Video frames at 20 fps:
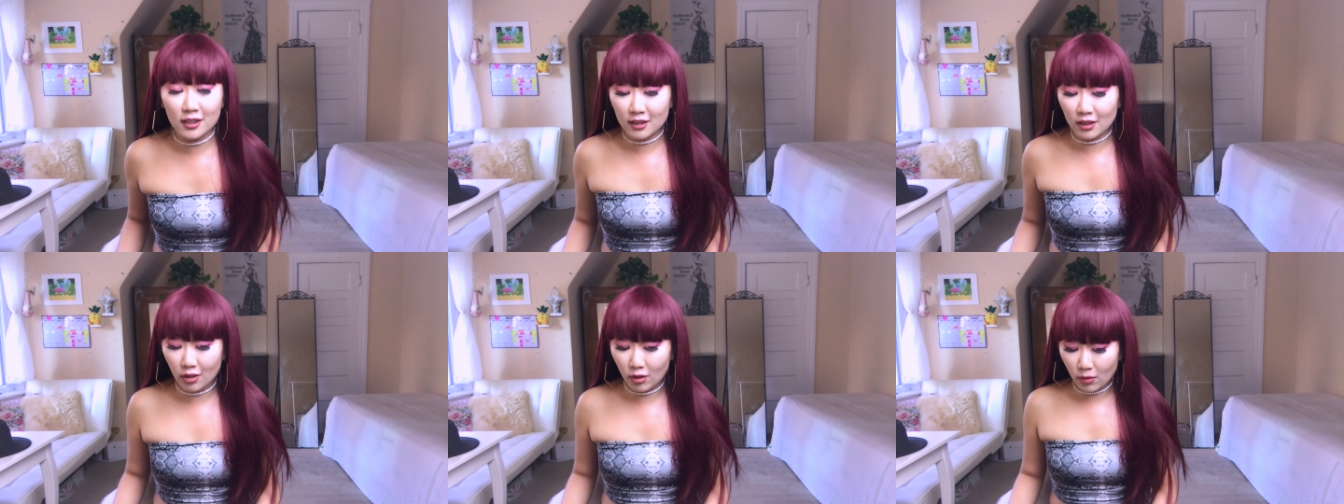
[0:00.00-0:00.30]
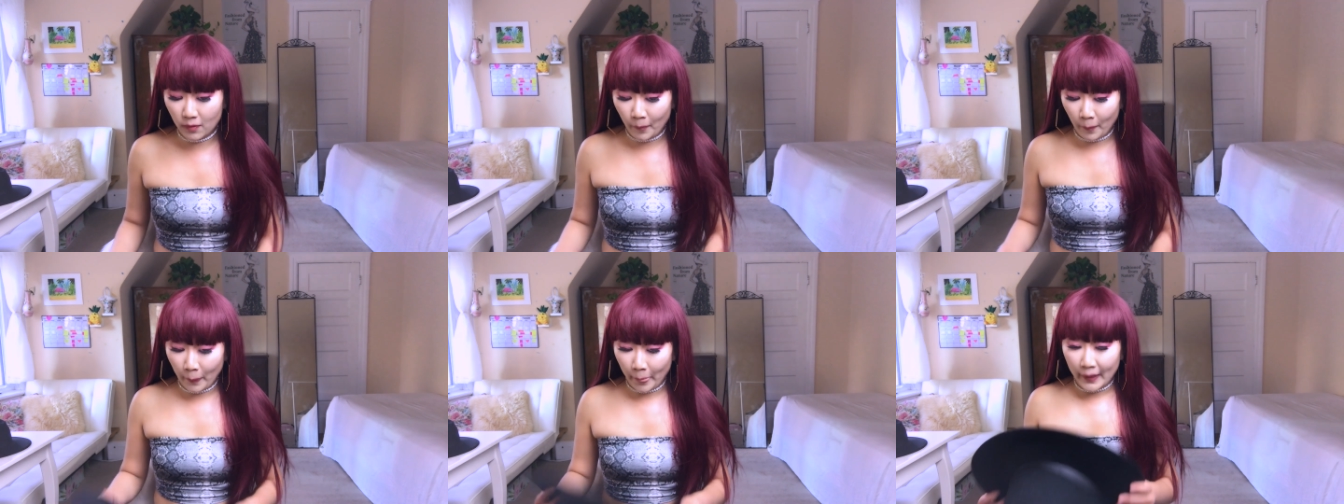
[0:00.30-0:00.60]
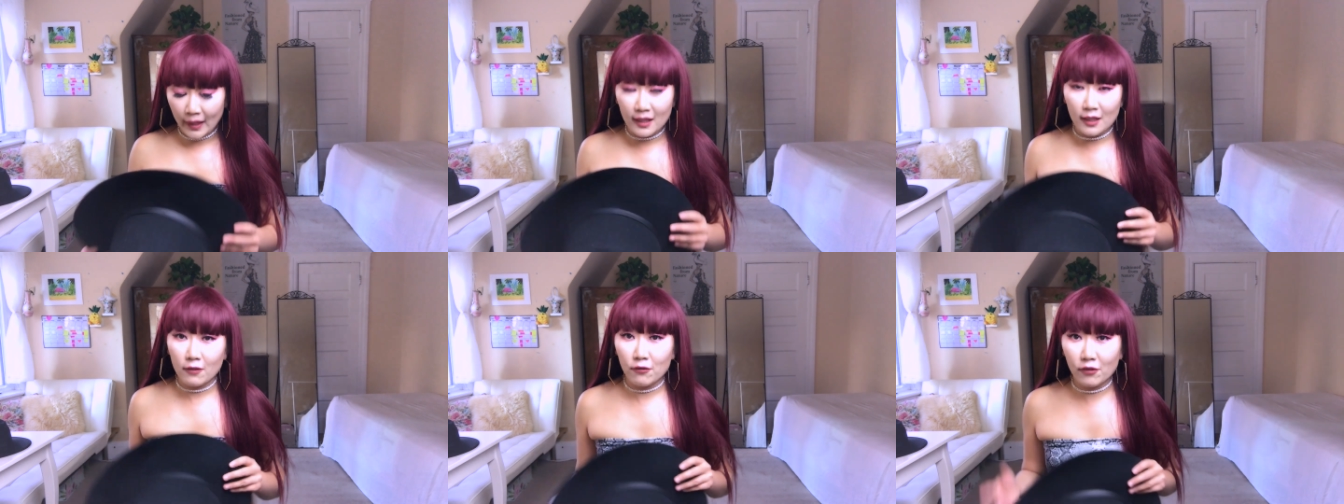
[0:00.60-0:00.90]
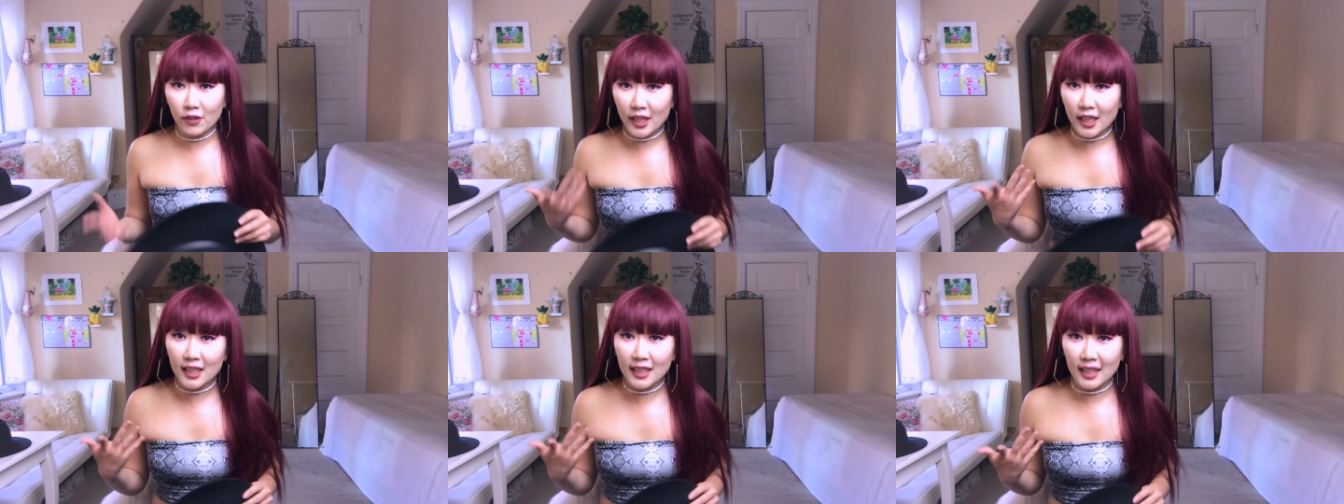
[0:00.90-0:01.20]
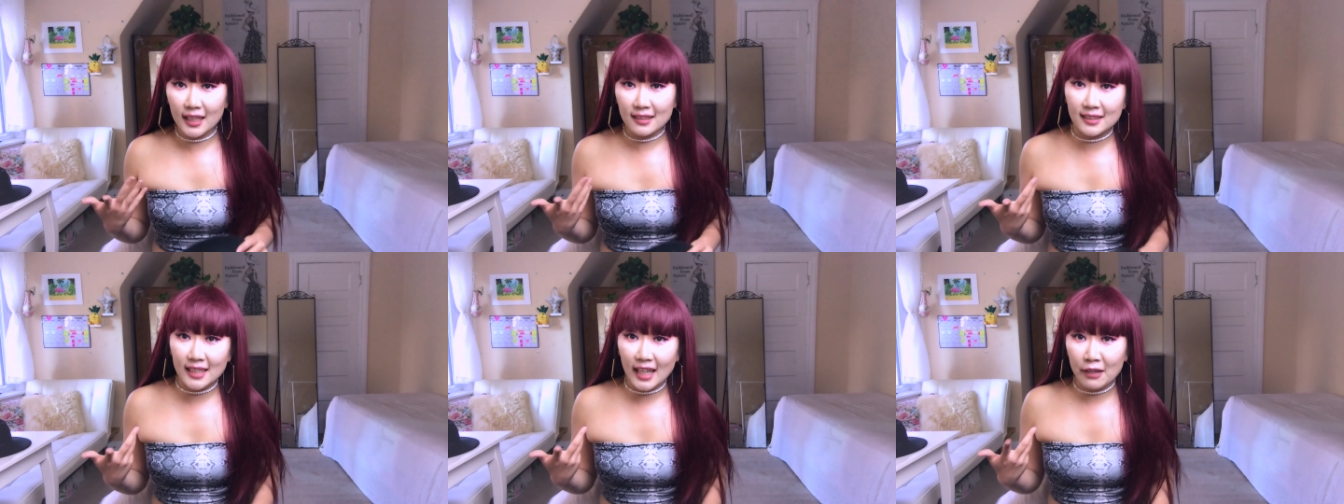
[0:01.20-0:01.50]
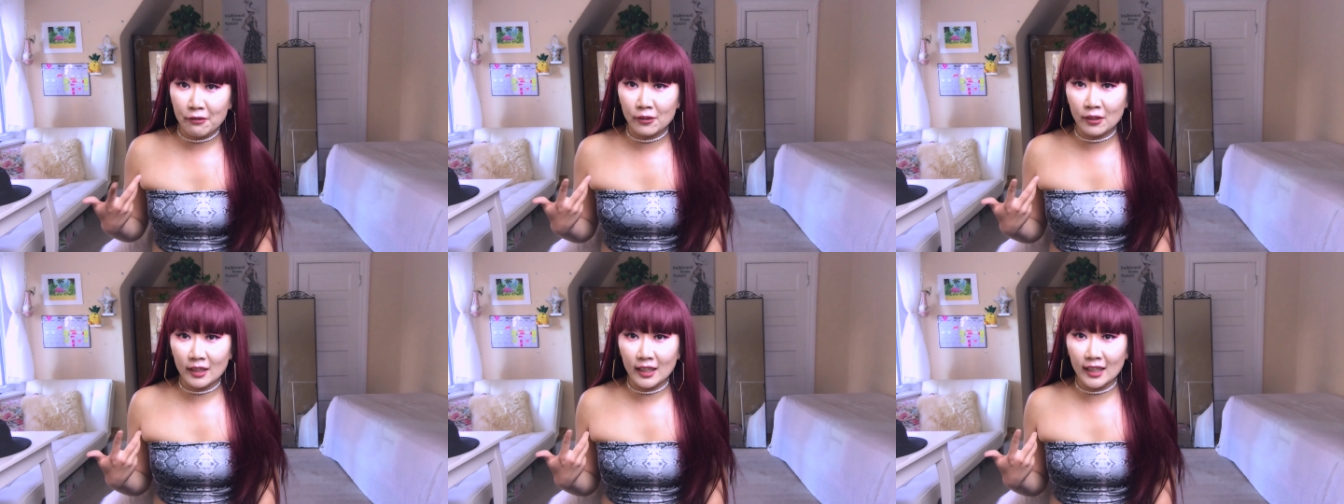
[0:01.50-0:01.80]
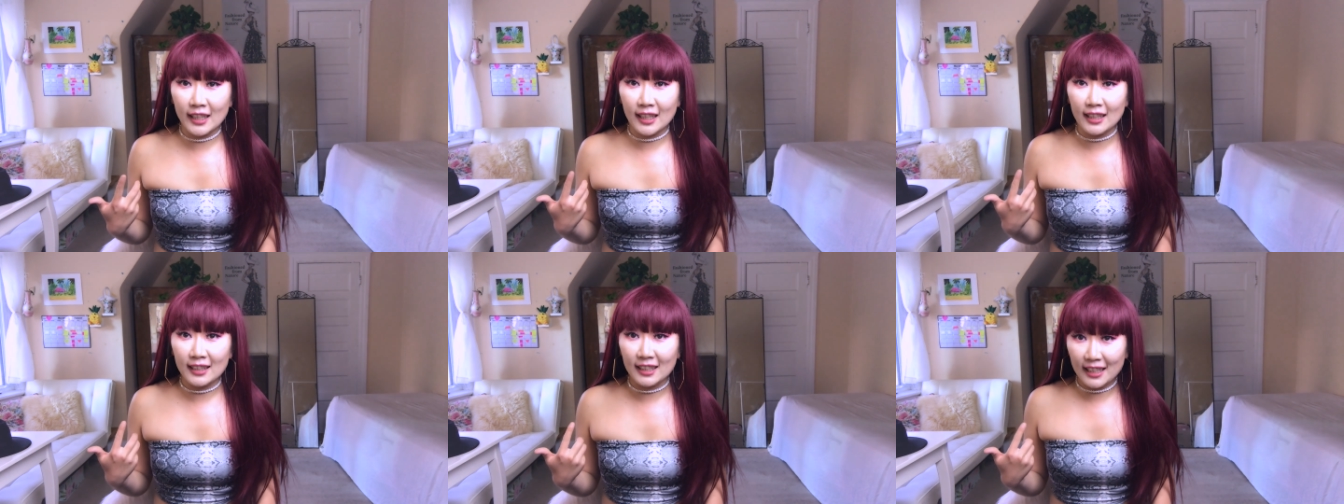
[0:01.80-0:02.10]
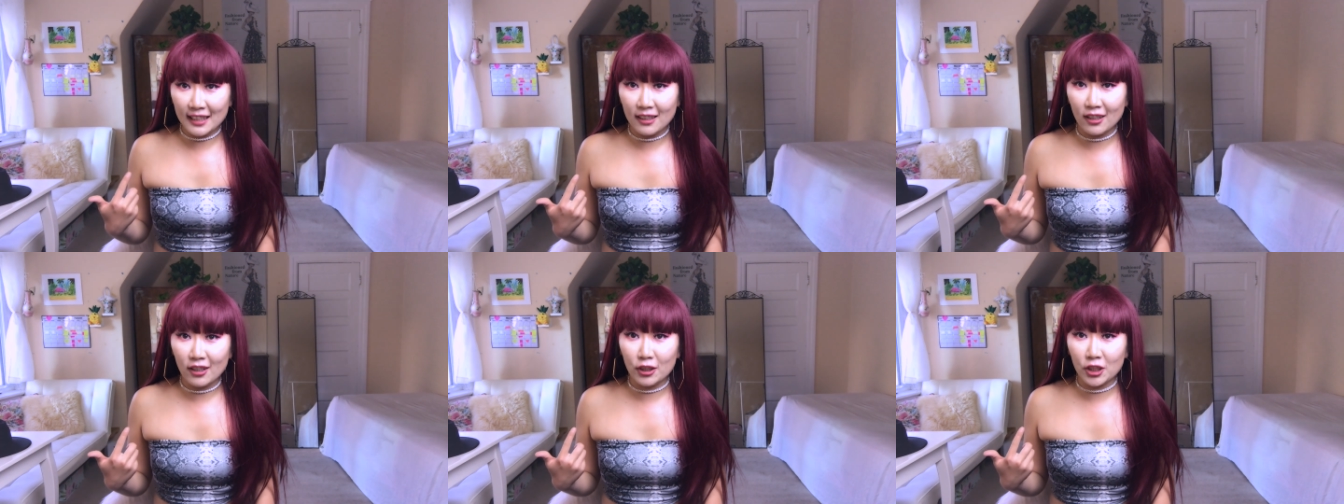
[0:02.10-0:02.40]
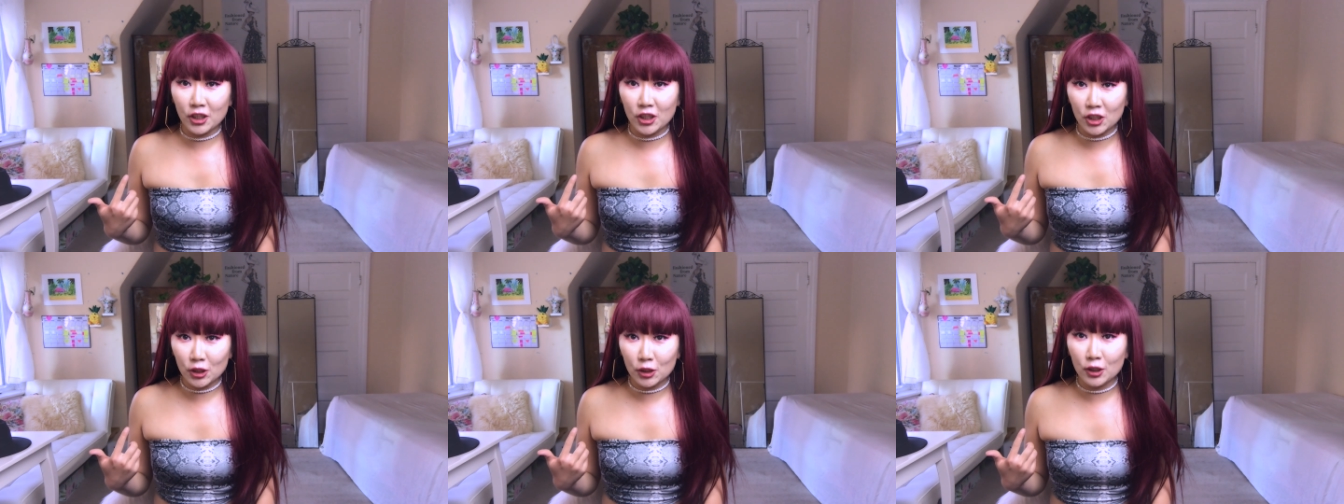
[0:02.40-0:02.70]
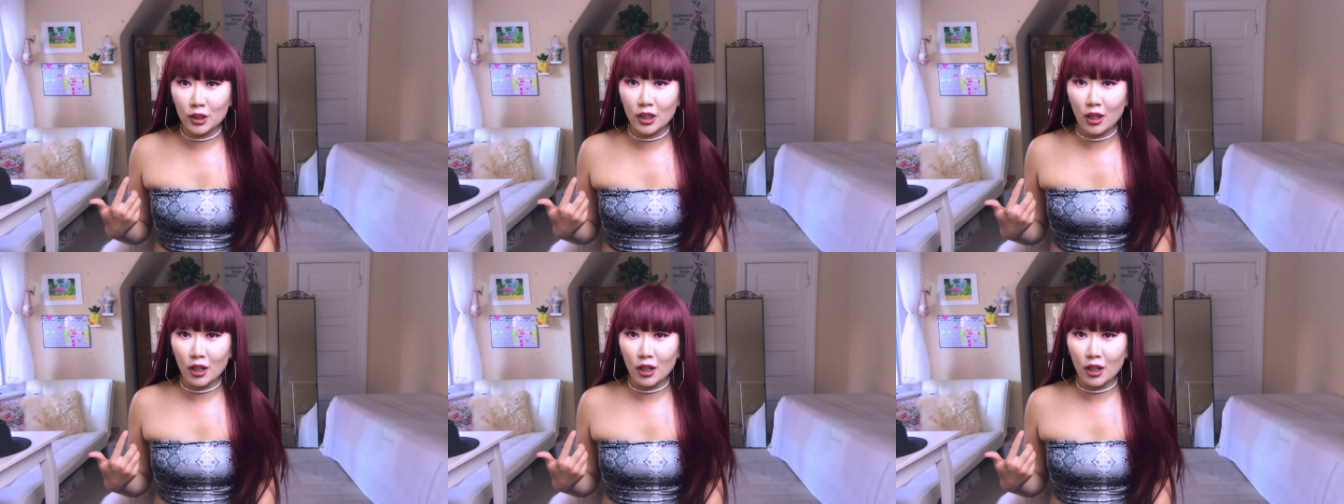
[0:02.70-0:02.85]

So wig is definitely another good